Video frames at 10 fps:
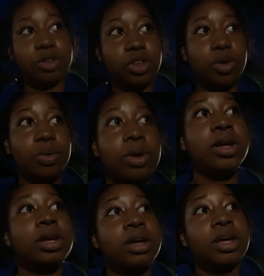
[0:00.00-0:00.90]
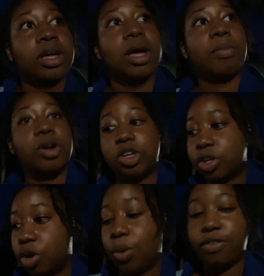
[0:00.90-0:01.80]
So I'm just
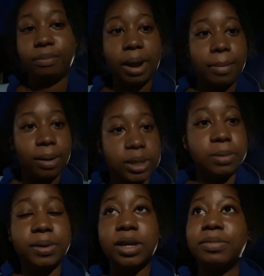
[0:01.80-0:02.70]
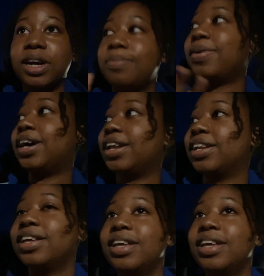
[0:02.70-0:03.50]
gonna wait for my mom to pick me up, and